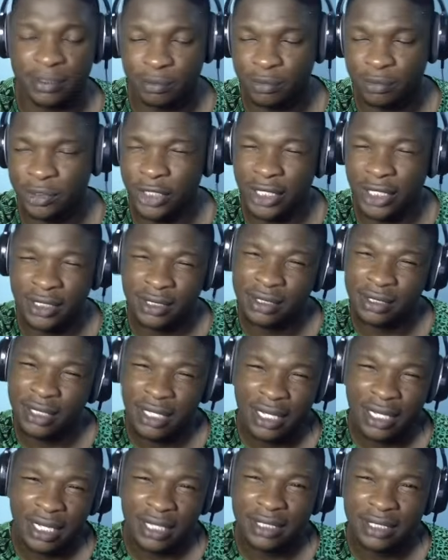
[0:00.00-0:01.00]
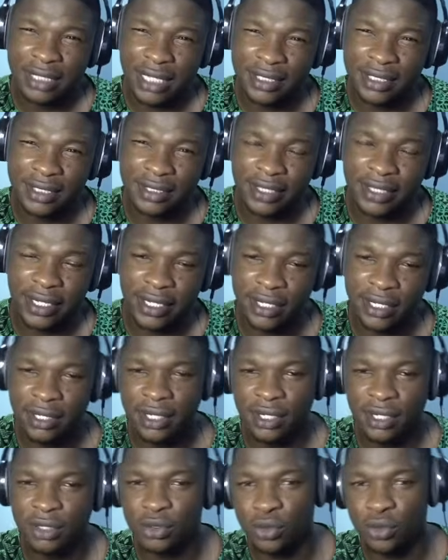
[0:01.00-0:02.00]
training yesterday,
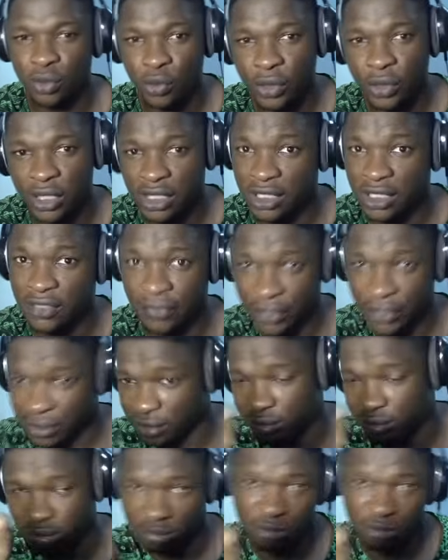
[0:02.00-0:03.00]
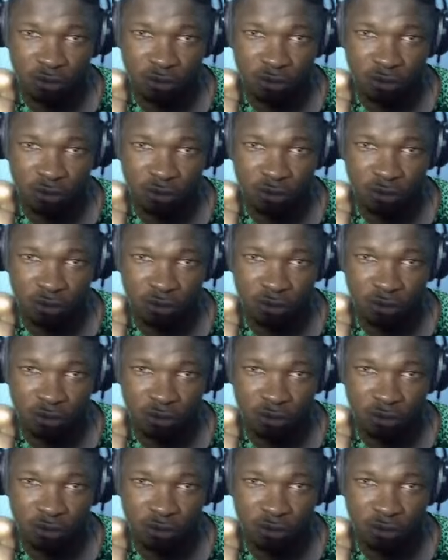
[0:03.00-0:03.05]
so he's fit.